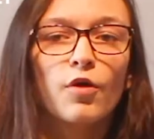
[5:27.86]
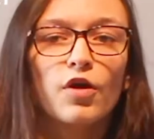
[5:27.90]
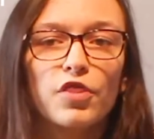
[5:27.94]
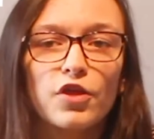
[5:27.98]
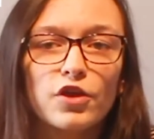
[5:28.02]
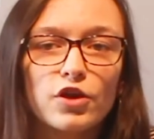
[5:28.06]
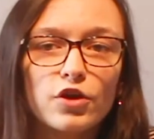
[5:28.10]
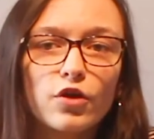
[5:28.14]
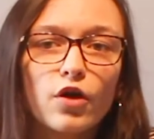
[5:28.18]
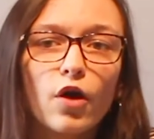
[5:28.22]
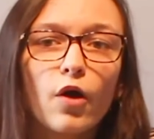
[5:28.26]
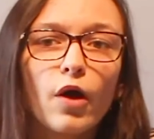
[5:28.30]
with
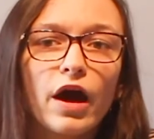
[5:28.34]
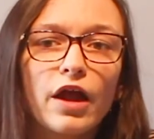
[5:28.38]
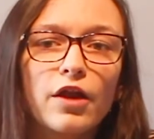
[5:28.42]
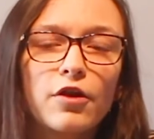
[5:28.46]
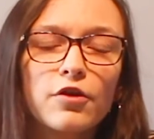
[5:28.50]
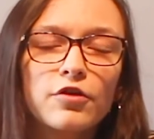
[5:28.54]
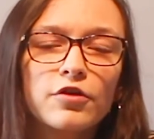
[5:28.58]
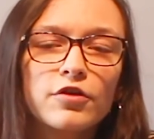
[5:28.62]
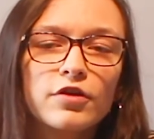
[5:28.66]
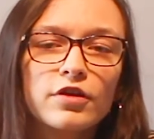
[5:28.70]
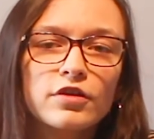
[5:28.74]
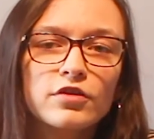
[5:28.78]
a
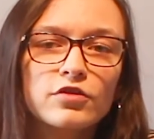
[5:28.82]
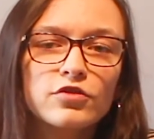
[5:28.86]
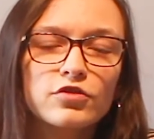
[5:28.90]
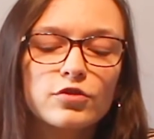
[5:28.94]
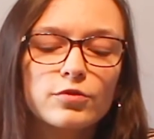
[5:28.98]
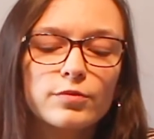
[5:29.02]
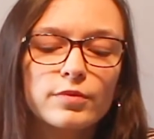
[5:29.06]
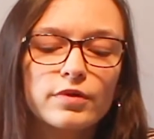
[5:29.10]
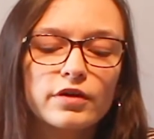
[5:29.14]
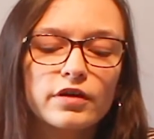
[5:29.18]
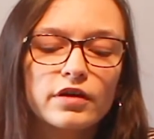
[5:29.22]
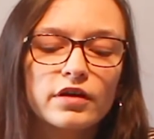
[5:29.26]
neuroendocrine
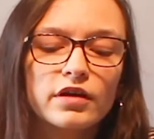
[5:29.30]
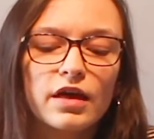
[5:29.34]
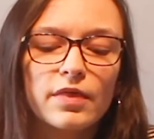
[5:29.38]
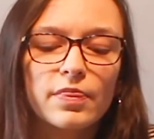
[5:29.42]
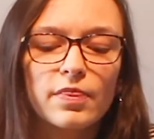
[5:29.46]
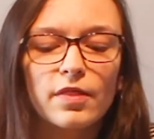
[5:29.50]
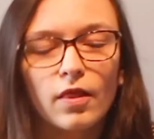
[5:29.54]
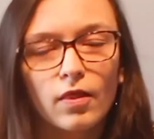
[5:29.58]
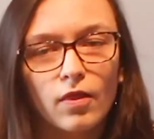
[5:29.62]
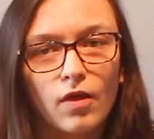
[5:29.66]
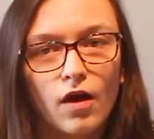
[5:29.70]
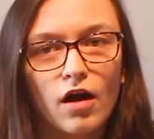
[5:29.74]
tumor
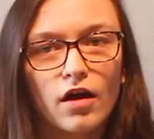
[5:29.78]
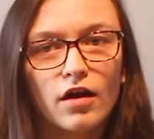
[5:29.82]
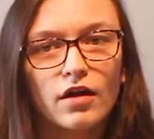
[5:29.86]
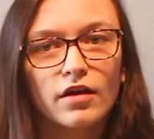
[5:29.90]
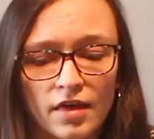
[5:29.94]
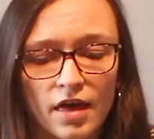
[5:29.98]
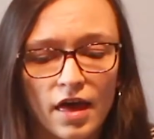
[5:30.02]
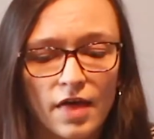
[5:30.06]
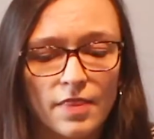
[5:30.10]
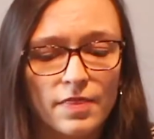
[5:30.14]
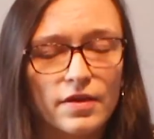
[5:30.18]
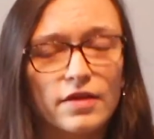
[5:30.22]
in the
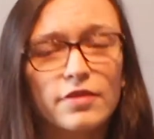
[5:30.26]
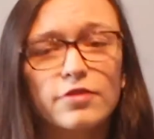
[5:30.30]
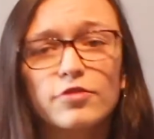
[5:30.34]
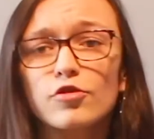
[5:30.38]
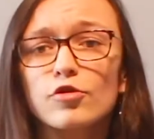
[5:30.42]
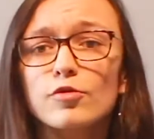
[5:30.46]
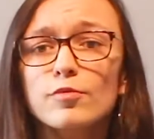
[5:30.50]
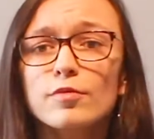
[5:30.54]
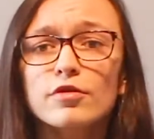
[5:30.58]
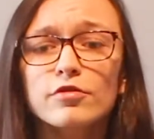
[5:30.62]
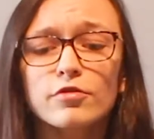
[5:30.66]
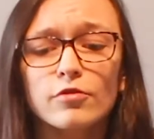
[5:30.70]
lung. And these
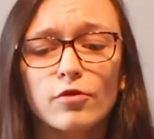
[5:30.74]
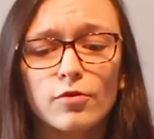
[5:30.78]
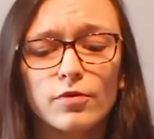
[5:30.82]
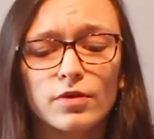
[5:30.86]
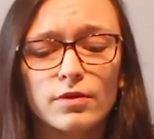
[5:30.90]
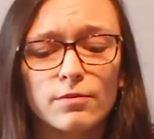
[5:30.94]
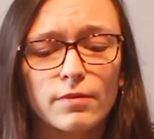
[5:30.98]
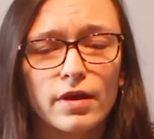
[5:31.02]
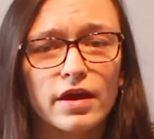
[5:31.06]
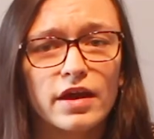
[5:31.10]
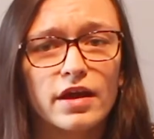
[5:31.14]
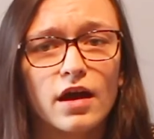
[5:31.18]
tumors
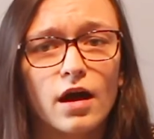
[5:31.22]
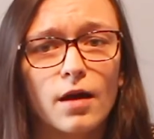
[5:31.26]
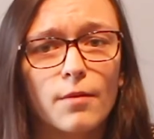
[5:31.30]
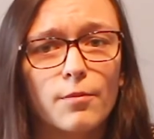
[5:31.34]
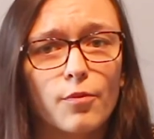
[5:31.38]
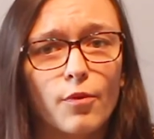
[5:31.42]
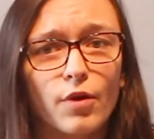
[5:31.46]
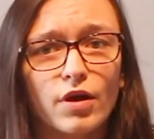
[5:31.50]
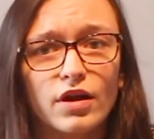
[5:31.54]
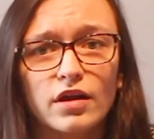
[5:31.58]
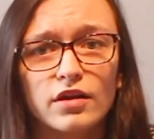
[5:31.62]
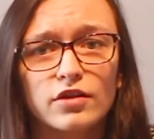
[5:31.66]
only make
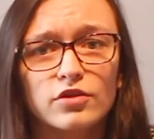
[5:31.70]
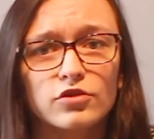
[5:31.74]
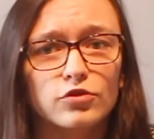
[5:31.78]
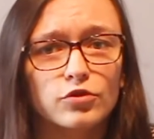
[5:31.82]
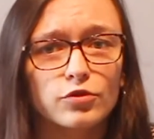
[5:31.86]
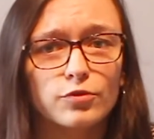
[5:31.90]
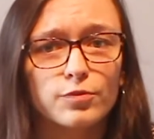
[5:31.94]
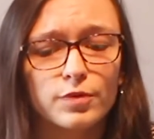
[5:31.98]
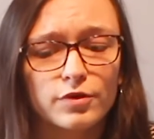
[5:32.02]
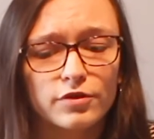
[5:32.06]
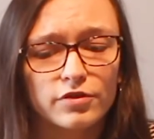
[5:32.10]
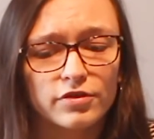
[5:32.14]
up 1
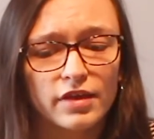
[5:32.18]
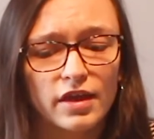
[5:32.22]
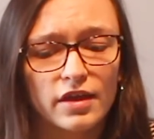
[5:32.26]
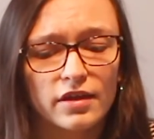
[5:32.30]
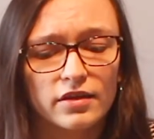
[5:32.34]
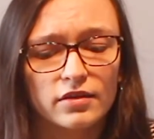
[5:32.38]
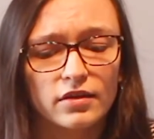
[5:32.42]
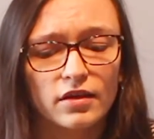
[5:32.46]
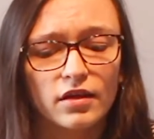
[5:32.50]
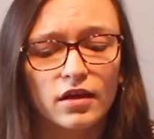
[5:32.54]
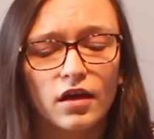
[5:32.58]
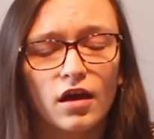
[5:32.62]
to
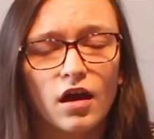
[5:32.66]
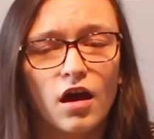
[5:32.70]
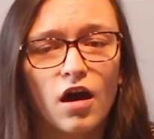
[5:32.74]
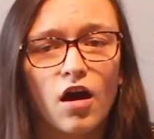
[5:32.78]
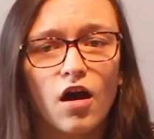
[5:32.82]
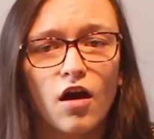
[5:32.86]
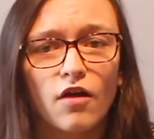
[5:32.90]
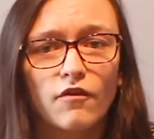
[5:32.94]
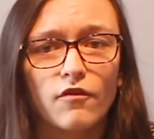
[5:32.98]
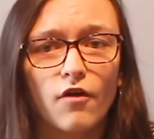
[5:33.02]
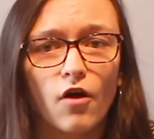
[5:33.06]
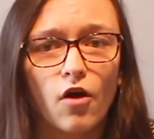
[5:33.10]
2%
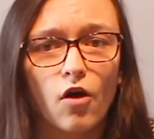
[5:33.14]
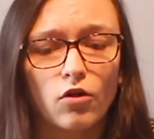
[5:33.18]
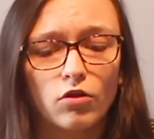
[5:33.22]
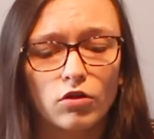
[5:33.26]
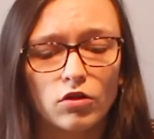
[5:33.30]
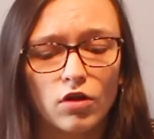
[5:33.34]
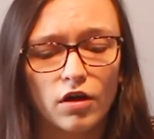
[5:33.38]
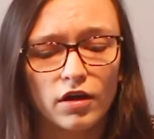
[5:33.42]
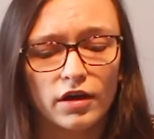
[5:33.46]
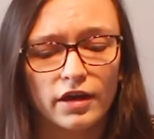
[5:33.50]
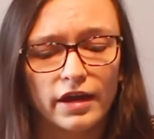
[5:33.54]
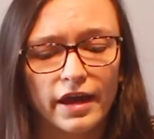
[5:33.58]
of all
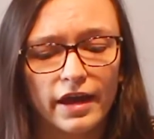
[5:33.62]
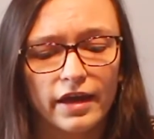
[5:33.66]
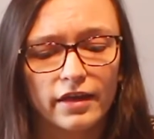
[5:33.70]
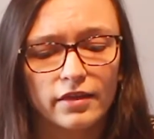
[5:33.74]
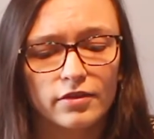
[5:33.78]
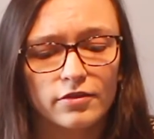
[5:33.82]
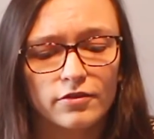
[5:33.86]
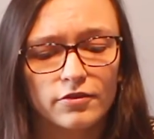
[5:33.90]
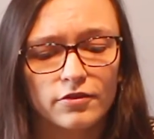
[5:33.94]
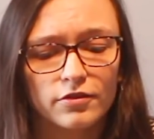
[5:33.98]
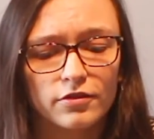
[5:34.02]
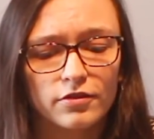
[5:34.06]
lung
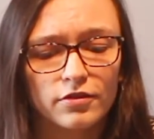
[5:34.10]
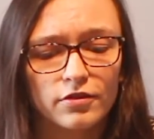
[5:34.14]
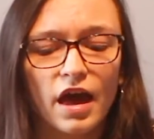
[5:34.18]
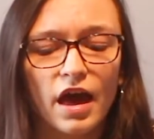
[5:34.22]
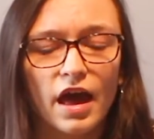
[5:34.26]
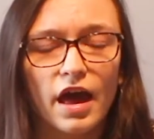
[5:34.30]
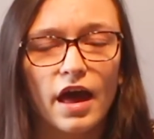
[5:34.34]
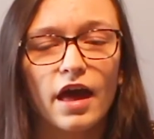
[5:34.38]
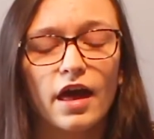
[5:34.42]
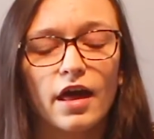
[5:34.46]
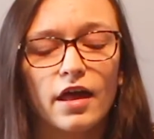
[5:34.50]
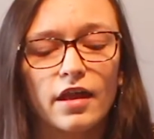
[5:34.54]
cancers,
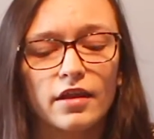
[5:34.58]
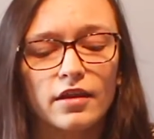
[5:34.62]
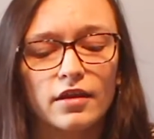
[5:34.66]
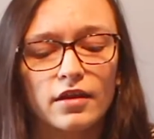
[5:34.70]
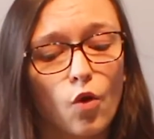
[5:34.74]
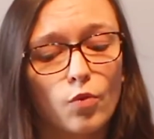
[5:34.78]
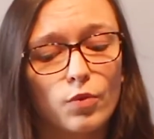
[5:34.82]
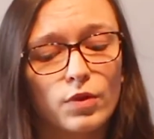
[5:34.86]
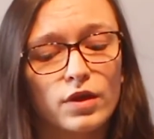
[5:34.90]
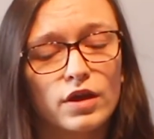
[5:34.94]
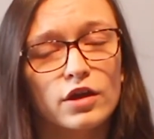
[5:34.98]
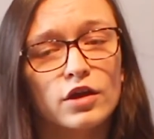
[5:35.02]
and
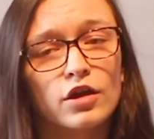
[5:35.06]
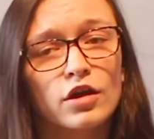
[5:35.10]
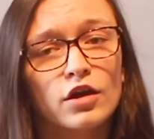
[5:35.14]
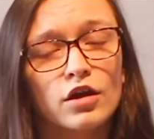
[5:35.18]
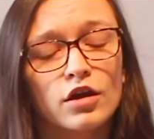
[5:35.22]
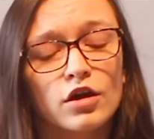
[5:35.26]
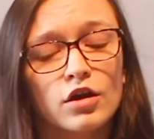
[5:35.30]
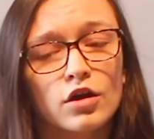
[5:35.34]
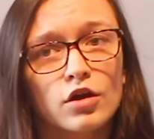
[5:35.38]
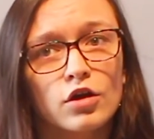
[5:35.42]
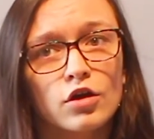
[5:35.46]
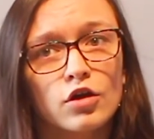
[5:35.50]

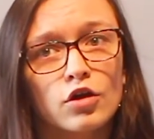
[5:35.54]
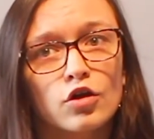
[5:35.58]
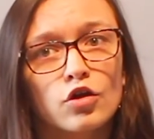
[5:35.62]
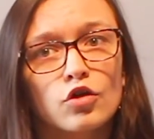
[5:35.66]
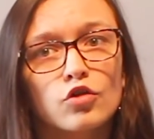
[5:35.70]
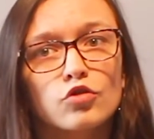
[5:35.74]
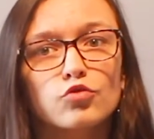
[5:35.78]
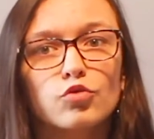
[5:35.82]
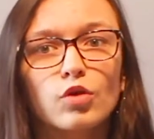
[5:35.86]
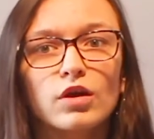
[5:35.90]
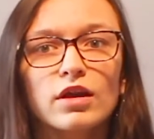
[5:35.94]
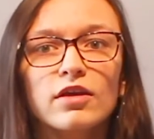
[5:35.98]
only
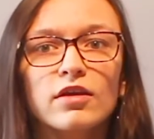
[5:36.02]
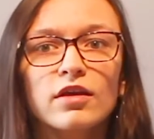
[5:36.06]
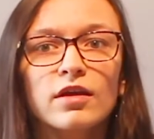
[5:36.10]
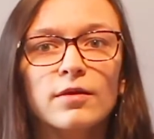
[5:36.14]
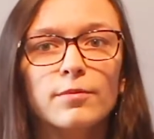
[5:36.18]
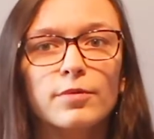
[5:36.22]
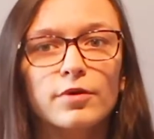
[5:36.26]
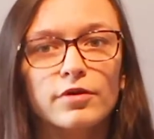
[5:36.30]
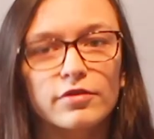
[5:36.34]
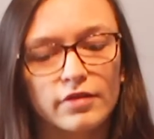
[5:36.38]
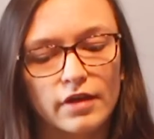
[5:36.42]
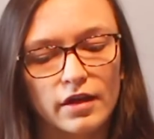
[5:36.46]

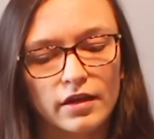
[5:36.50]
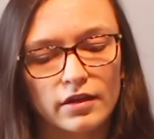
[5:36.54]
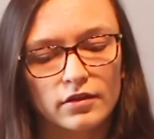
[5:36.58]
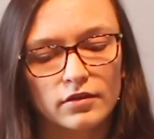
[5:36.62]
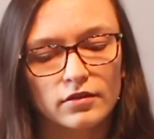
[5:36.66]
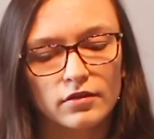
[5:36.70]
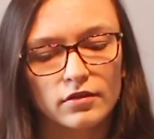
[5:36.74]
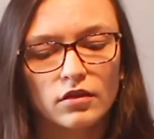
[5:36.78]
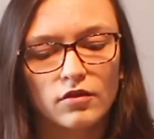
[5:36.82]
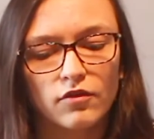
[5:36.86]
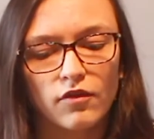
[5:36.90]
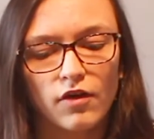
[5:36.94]

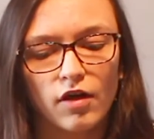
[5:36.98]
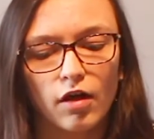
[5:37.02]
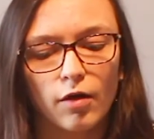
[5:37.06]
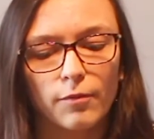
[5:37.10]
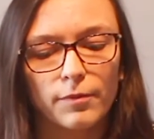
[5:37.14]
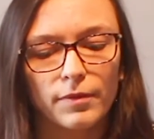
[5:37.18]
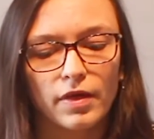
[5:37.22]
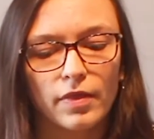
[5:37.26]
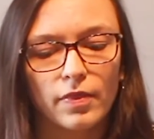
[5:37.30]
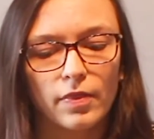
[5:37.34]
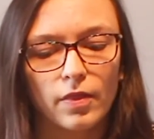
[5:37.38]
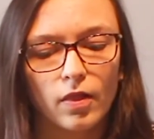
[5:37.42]
20%
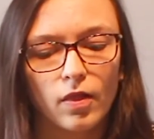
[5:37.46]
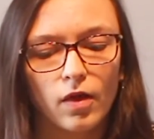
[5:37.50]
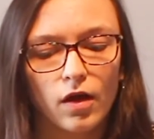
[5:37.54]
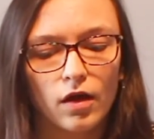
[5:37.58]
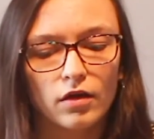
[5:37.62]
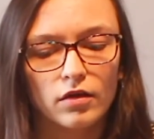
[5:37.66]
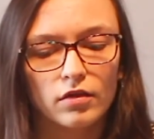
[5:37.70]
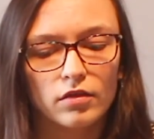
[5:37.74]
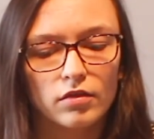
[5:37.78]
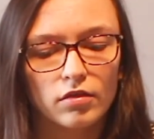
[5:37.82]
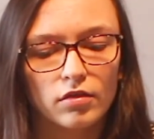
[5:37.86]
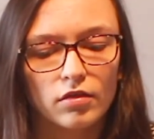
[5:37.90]
develop in the
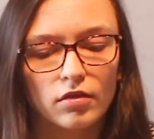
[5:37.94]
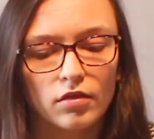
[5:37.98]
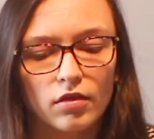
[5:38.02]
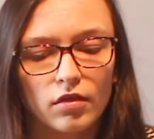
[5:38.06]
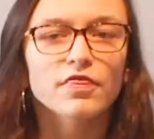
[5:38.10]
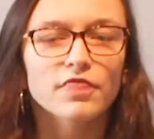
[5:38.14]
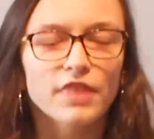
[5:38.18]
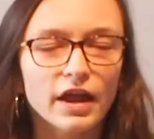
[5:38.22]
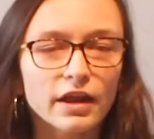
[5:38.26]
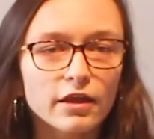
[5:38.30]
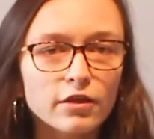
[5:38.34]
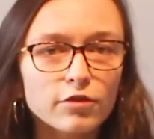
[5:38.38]
lungs.
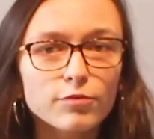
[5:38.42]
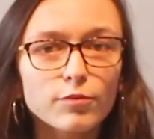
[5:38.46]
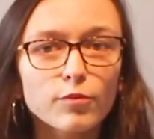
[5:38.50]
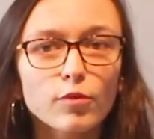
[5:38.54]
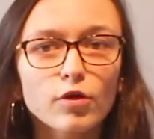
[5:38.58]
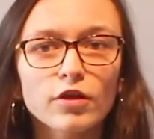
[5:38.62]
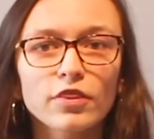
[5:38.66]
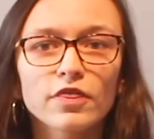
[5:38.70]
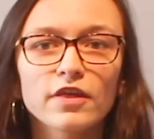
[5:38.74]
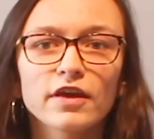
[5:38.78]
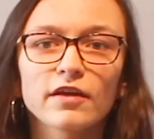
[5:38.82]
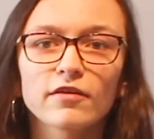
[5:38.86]
That is
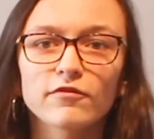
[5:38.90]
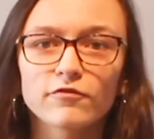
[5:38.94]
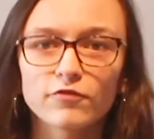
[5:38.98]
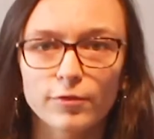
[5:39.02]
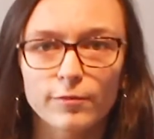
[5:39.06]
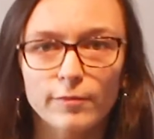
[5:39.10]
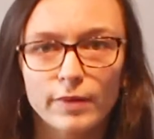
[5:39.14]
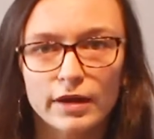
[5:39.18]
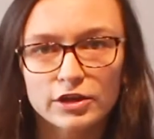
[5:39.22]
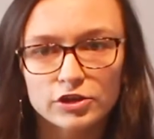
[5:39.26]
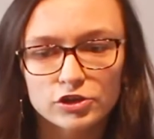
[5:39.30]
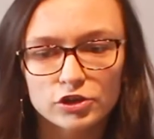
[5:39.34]
more the
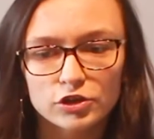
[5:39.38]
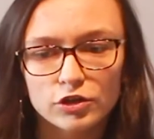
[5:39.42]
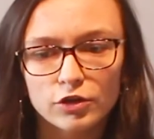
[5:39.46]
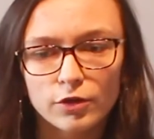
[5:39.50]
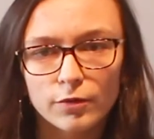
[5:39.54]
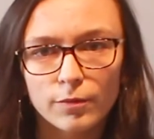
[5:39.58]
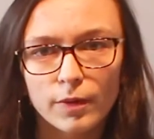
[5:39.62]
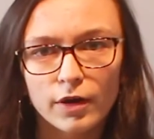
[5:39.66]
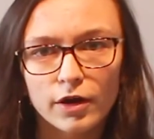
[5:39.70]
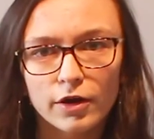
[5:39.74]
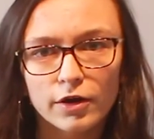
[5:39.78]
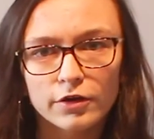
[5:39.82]

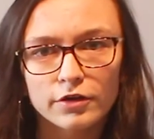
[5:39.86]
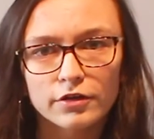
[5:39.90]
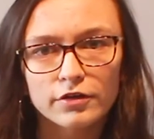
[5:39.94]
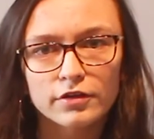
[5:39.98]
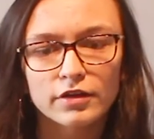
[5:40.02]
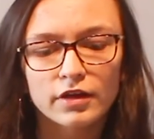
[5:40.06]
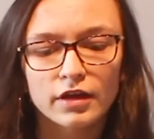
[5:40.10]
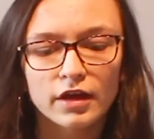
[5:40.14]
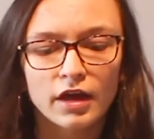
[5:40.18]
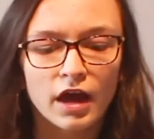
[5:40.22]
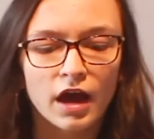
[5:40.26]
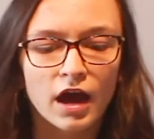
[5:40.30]
informational
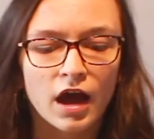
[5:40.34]
part.